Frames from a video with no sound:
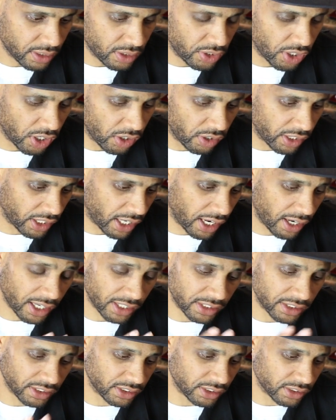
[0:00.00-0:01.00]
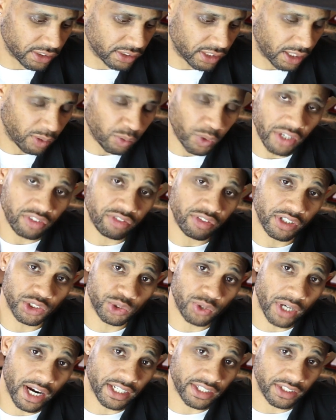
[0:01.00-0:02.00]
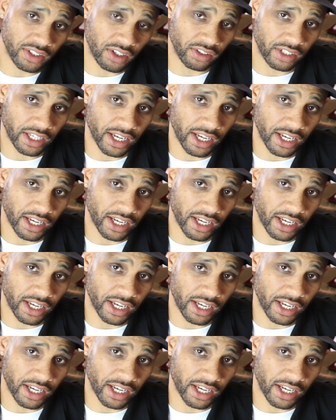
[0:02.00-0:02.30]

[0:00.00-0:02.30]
No, I have to. I'm waiting for the tracking on